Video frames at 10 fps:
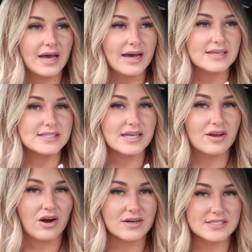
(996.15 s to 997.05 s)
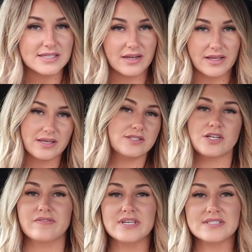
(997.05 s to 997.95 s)
has a car detailing
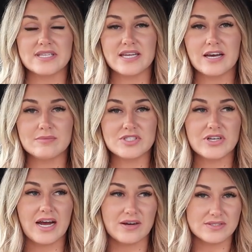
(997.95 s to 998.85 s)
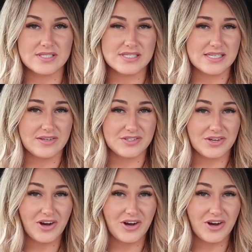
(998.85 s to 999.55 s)
service and he comes to your house and details your